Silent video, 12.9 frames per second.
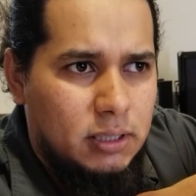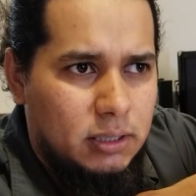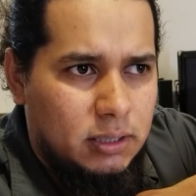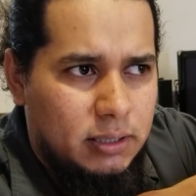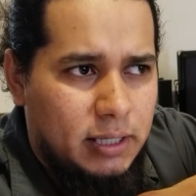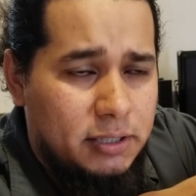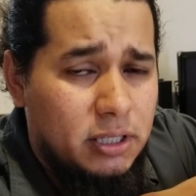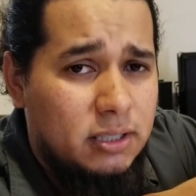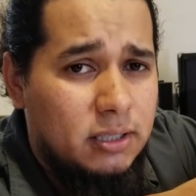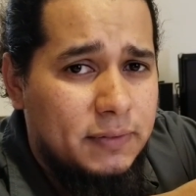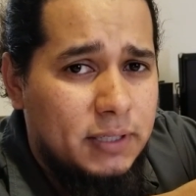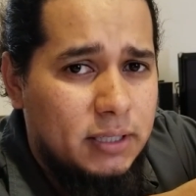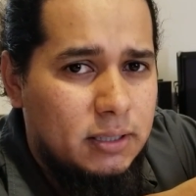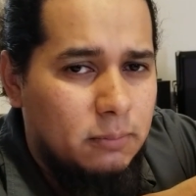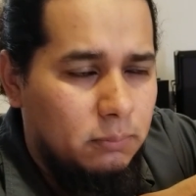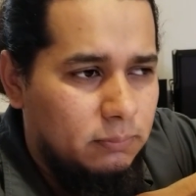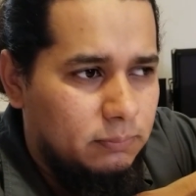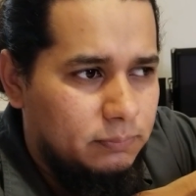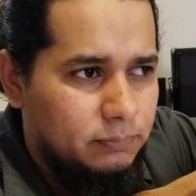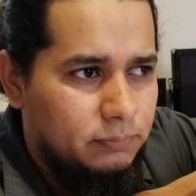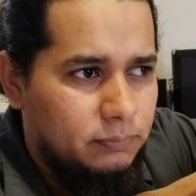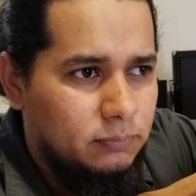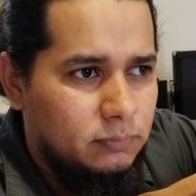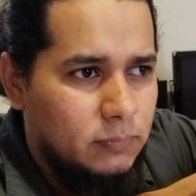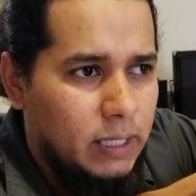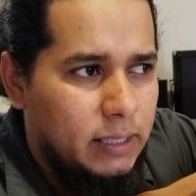uh, digestive system,
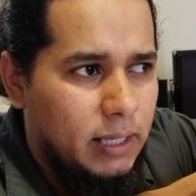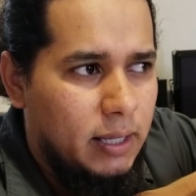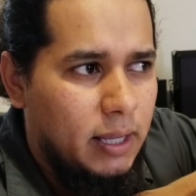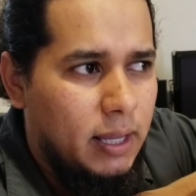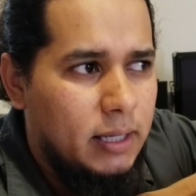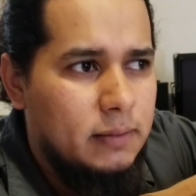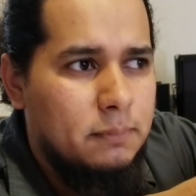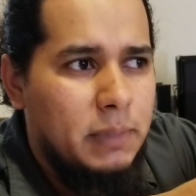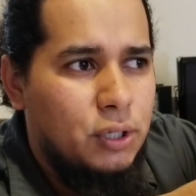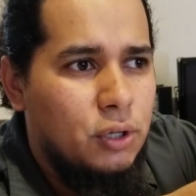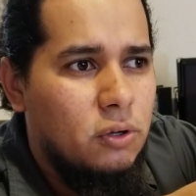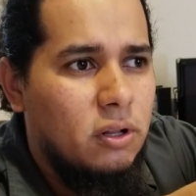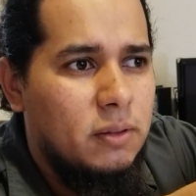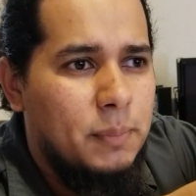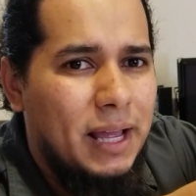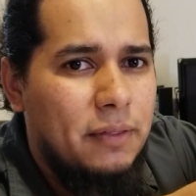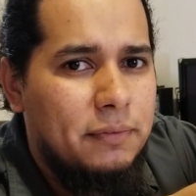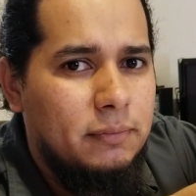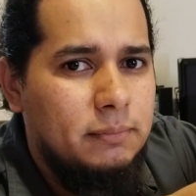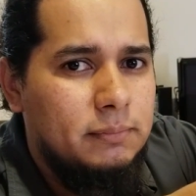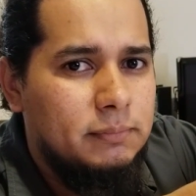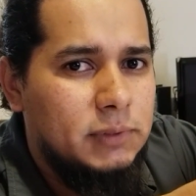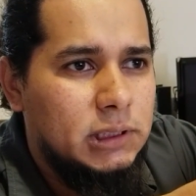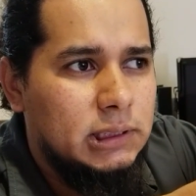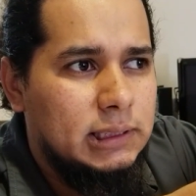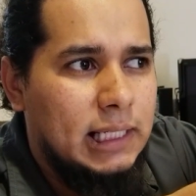aka make you go to the bathroom,
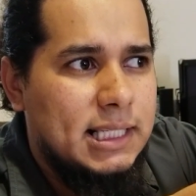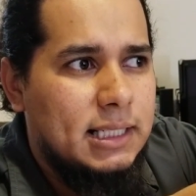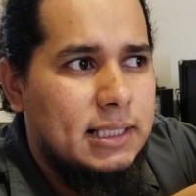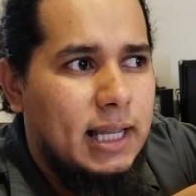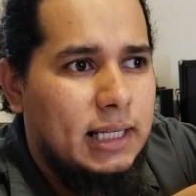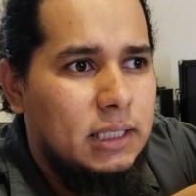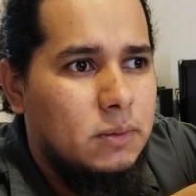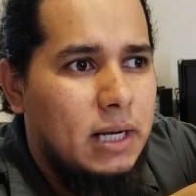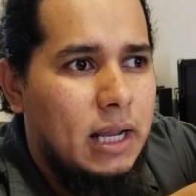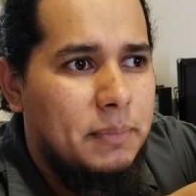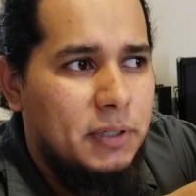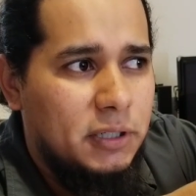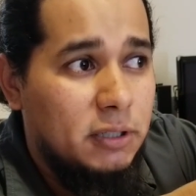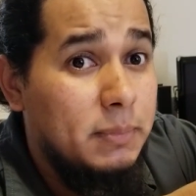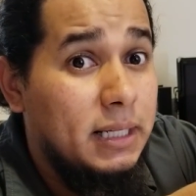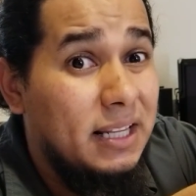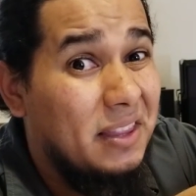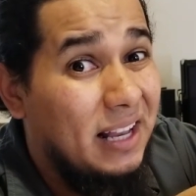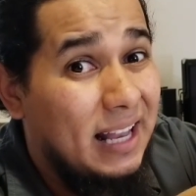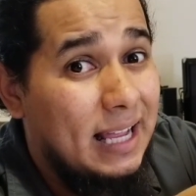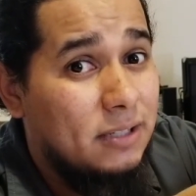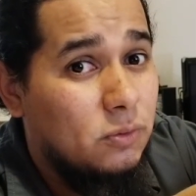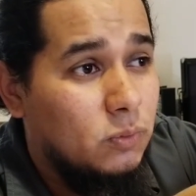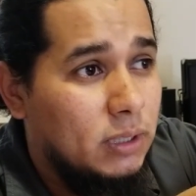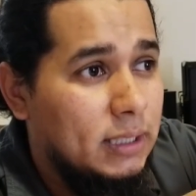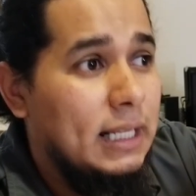because that's exactly what happened to me in the
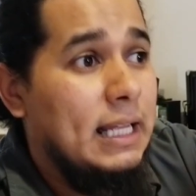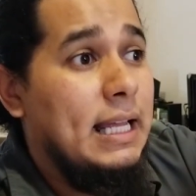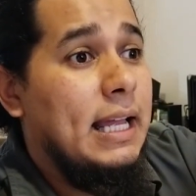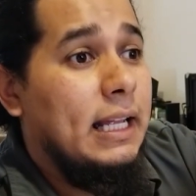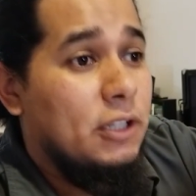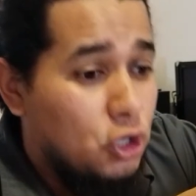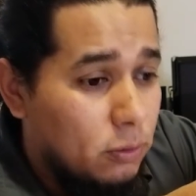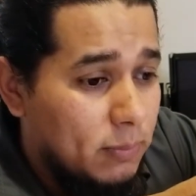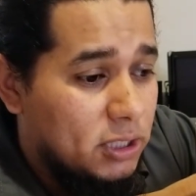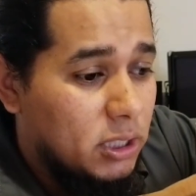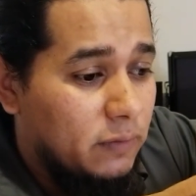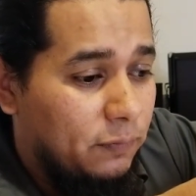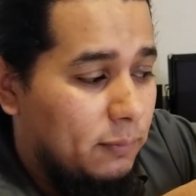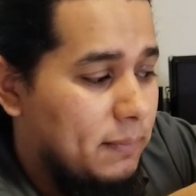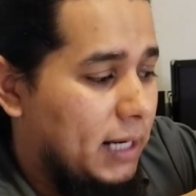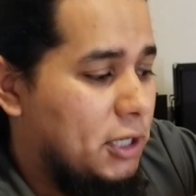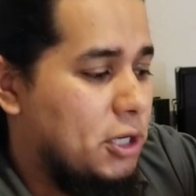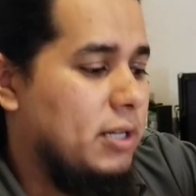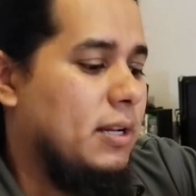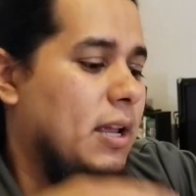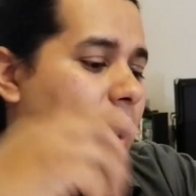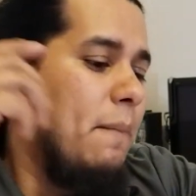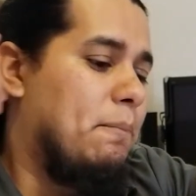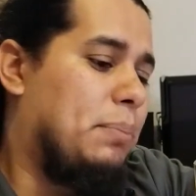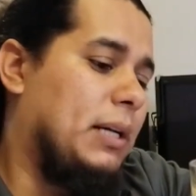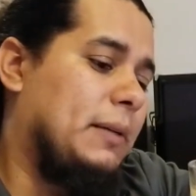last one. Too much information,
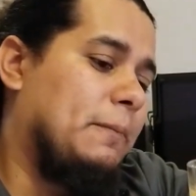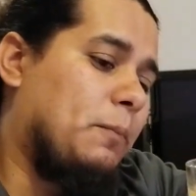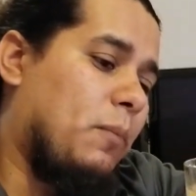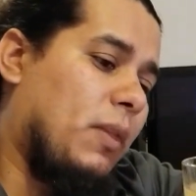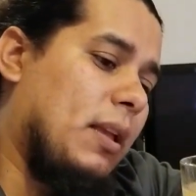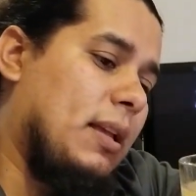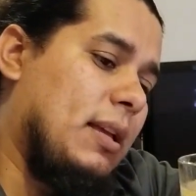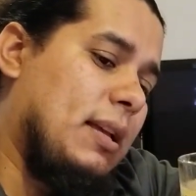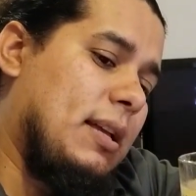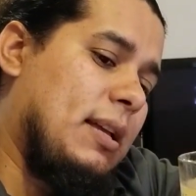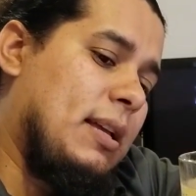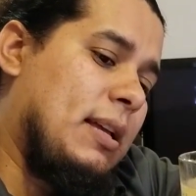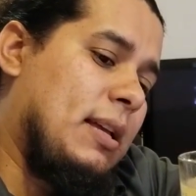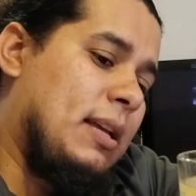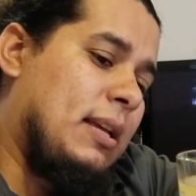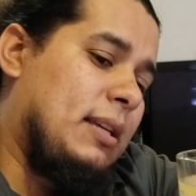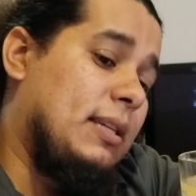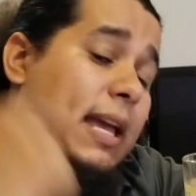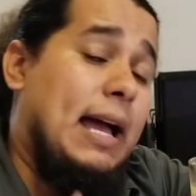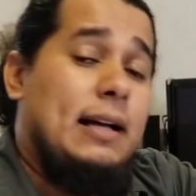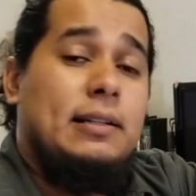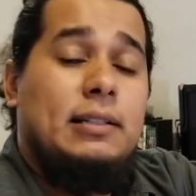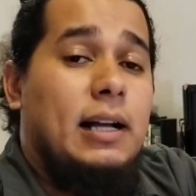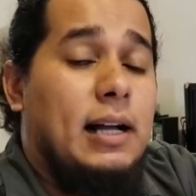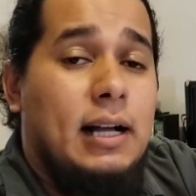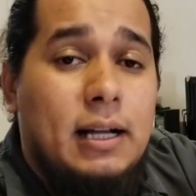but yeah,
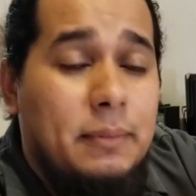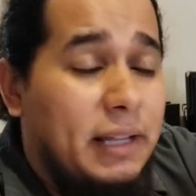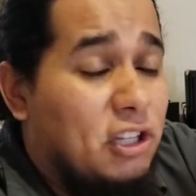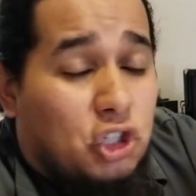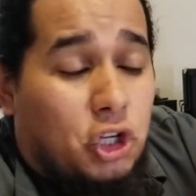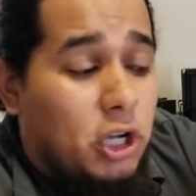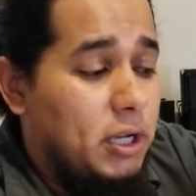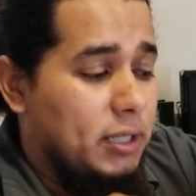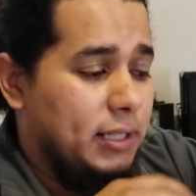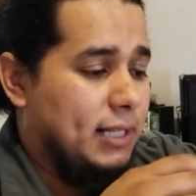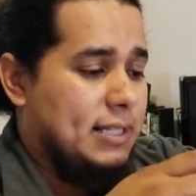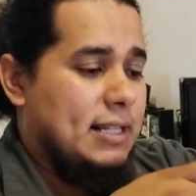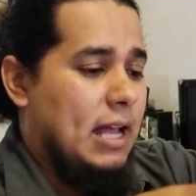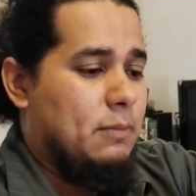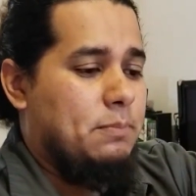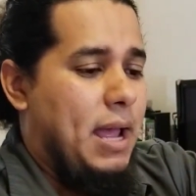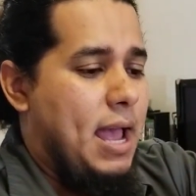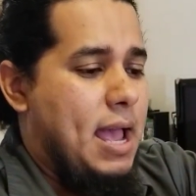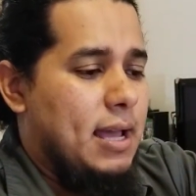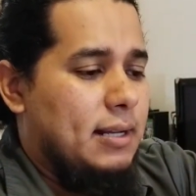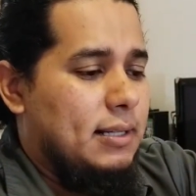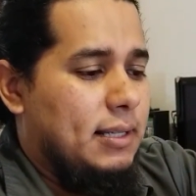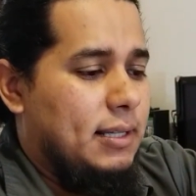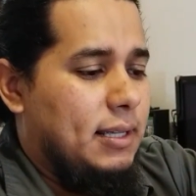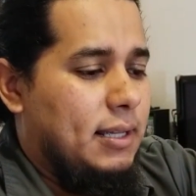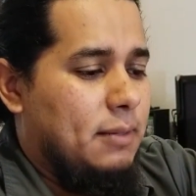uh, it's good. It's not bad.
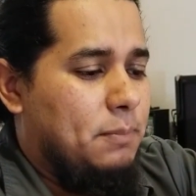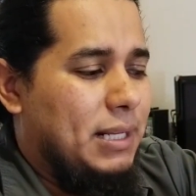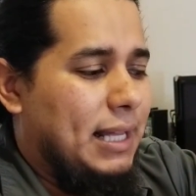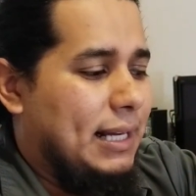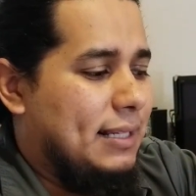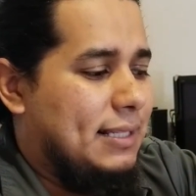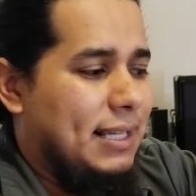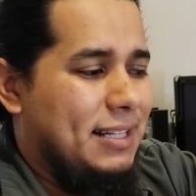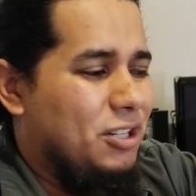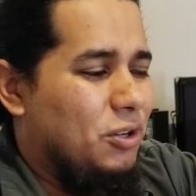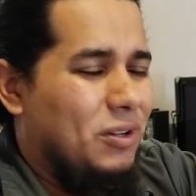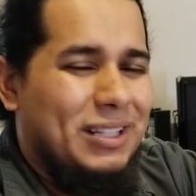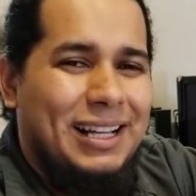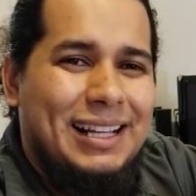It, but like I said, you know,